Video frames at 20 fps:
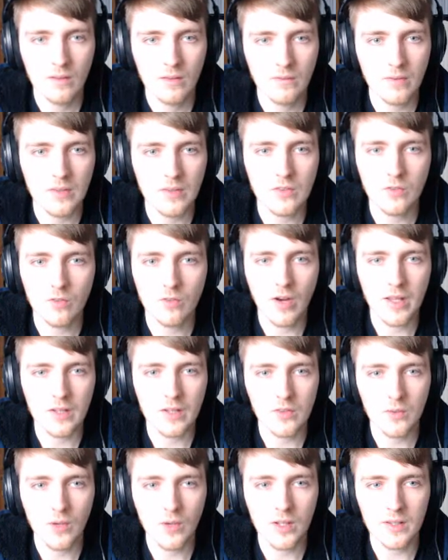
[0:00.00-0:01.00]
Fits right
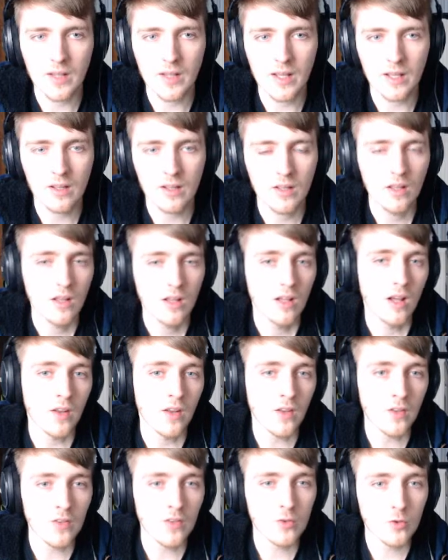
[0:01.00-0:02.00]
into our deck.
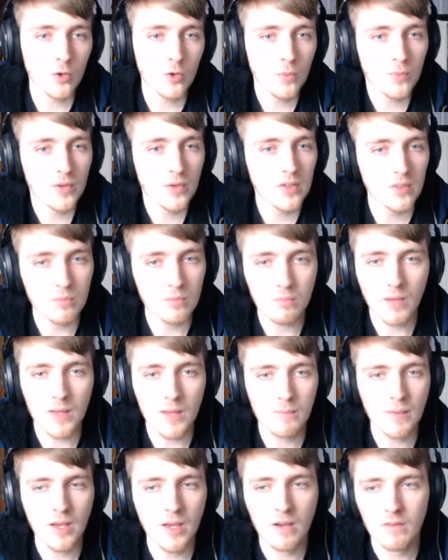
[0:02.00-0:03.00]
Another Drawbridge
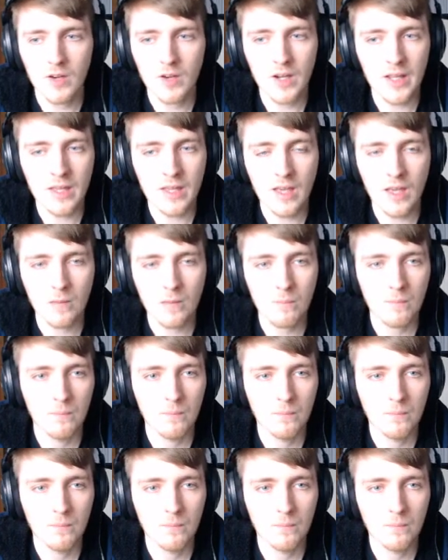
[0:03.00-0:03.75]
might be our early game.